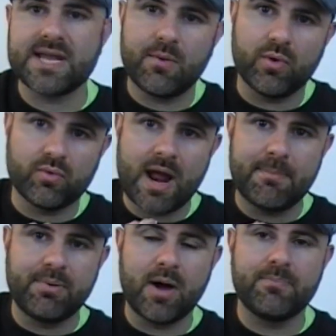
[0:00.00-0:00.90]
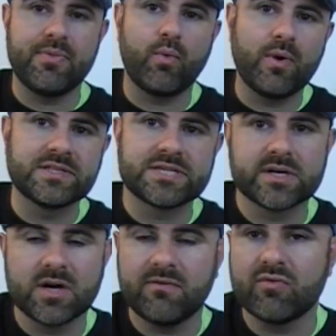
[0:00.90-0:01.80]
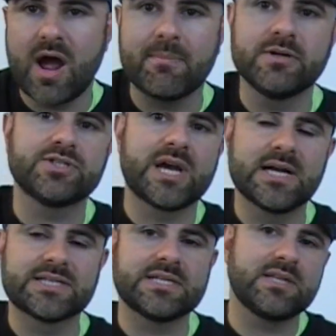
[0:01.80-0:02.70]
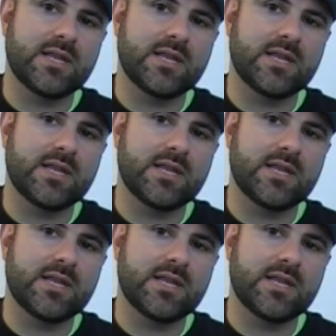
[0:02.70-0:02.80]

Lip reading: that will wrap up the winter of Robert Johnson,